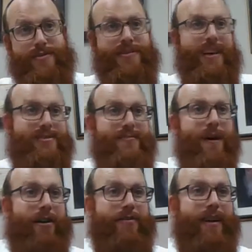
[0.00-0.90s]
That's the
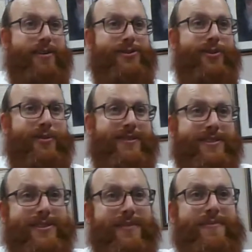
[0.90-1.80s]
modern day school
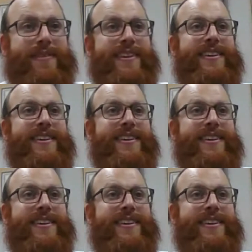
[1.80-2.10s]
system.